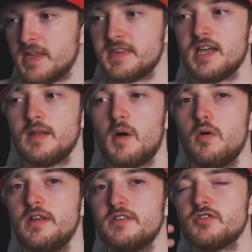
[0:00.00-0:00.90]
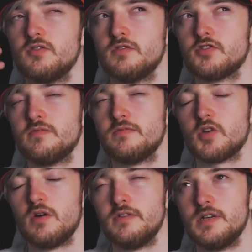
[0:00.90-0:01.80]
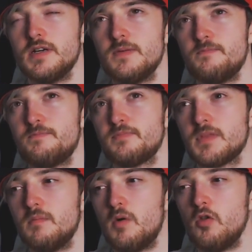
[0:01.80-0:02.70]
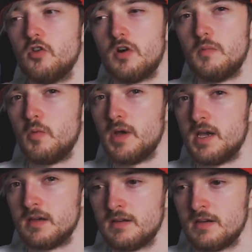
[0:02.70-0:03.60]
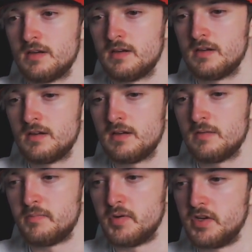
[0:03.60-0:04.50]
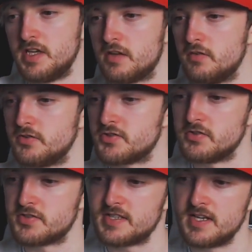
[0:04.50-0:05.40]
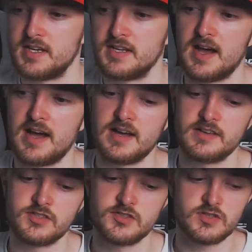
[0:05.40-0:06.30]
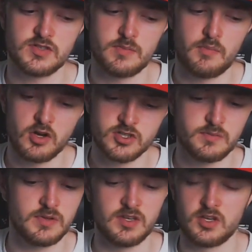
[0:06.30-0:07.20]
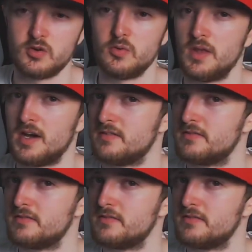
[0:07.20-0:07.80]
thinking about it in sort of a more normal way. But you can also say it as he possibly knew that